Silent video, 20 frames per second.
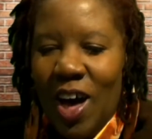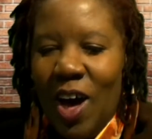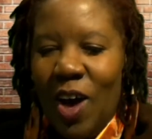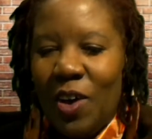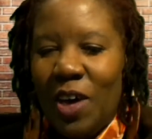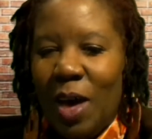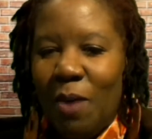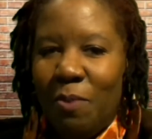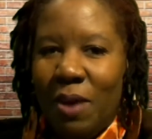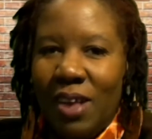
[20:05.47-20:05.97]

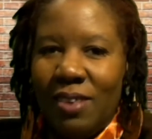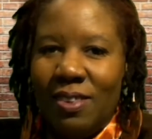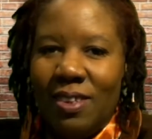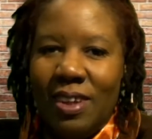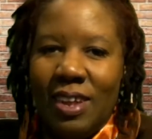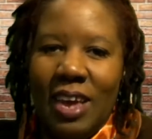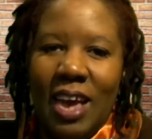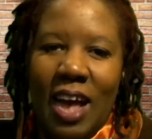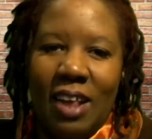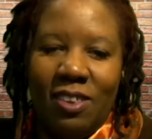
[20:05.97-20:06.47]
Okay,
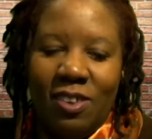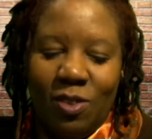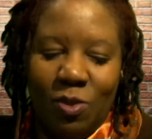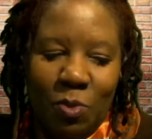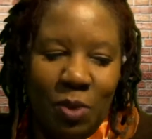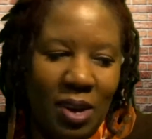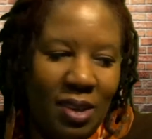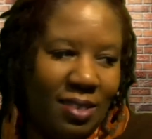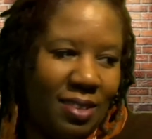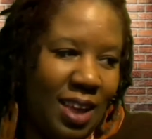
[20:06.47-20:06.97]
basically, I just
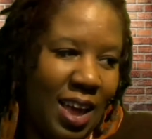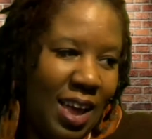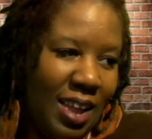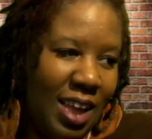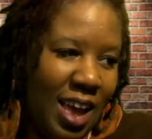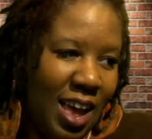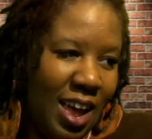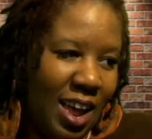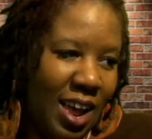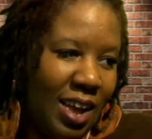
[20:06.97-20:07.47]
want to say
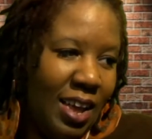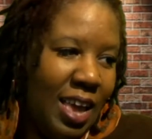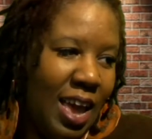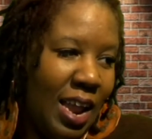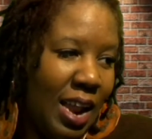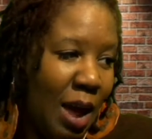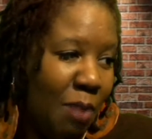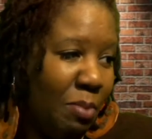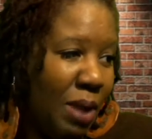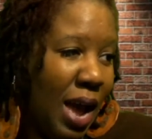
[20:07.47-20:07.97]
that,
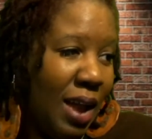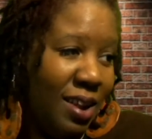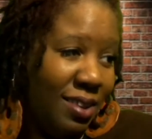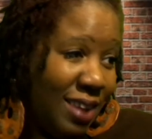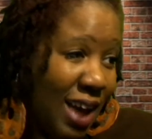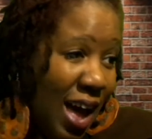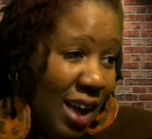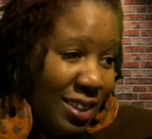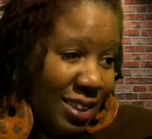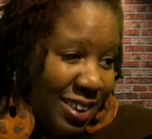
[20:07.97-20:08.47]
again, I'm not a
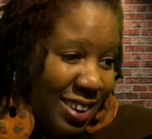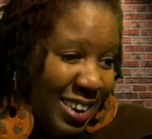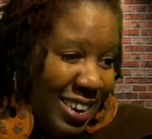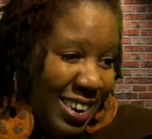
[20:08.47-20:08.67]
doctor.